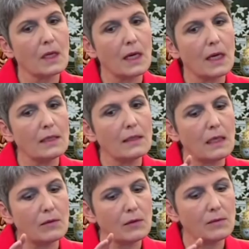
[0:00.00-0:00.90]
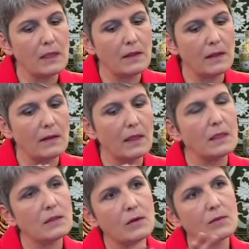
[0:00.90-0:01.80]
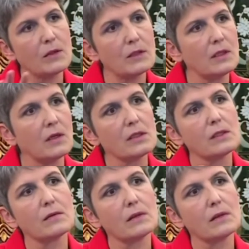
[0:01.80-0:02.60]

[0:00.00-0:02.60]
And that would mean that the Hindu community also,